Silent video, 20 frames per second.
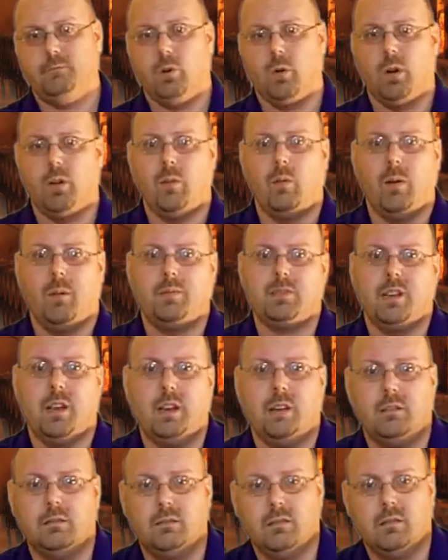or on the
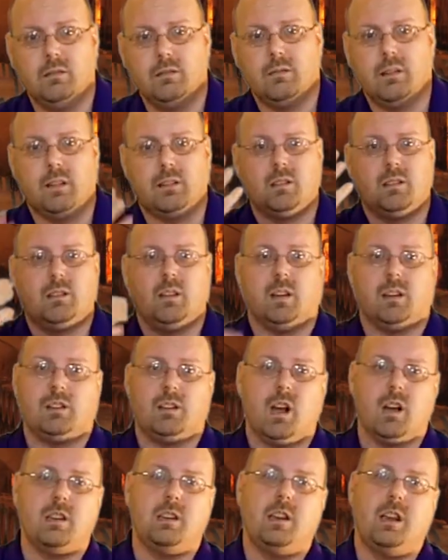website? I, I
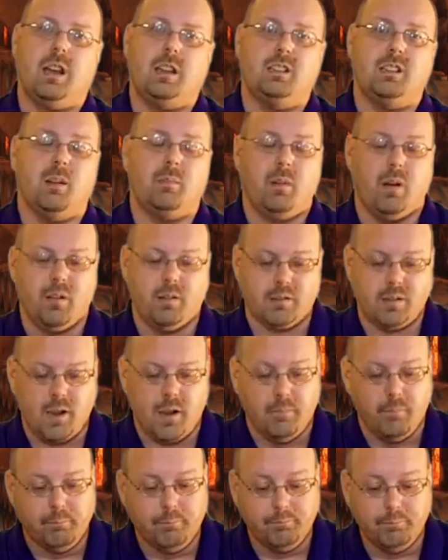talk you guys up all the
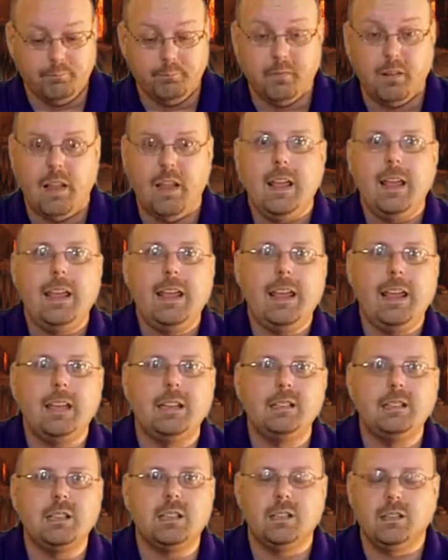time.
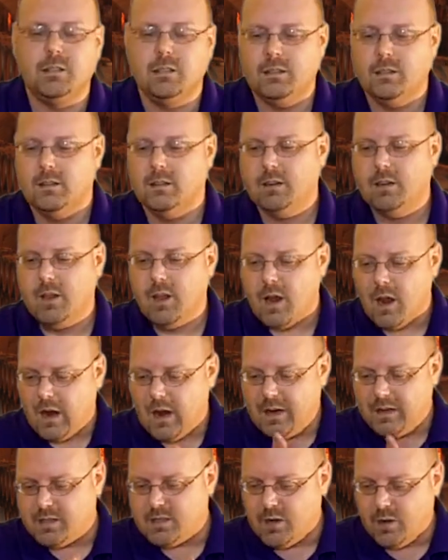Hint. All
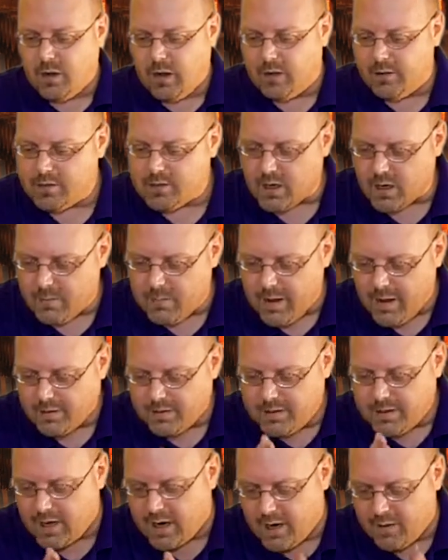right, so uh, let's talk
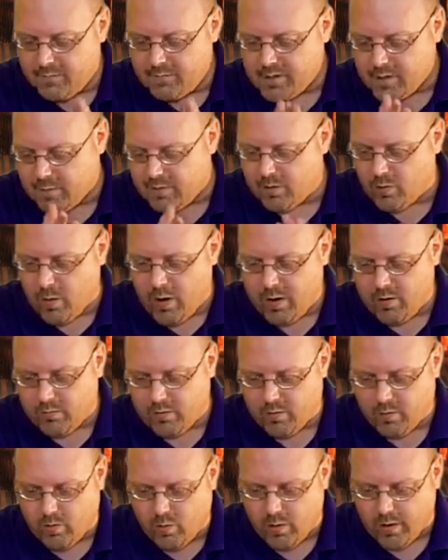about um, talk about the
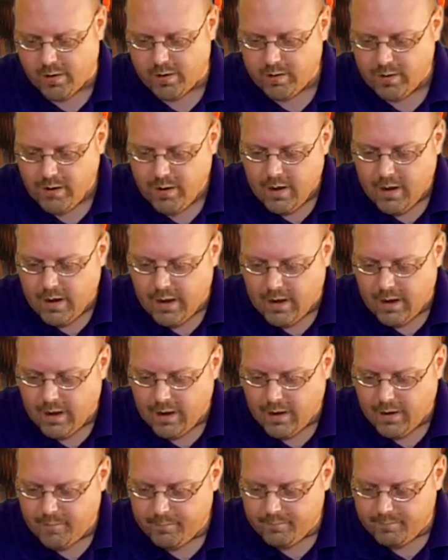winery real quick.
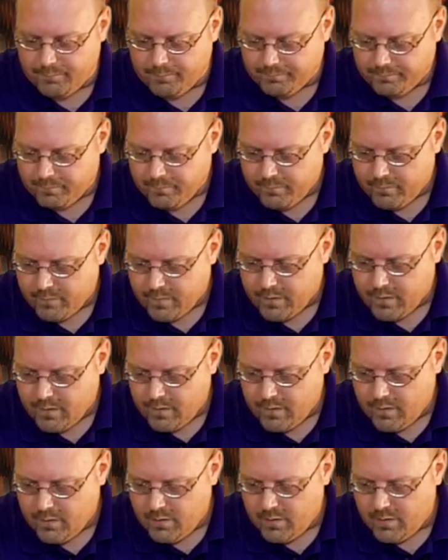Um,
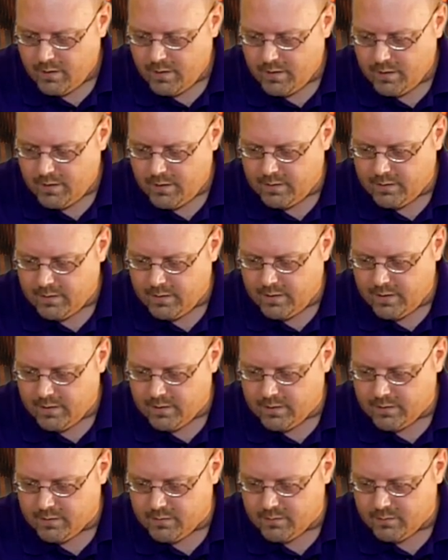in
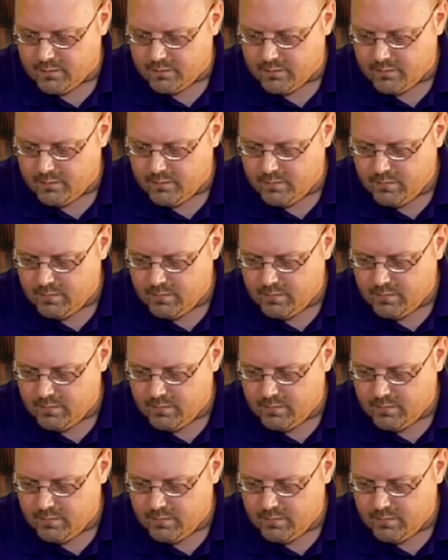in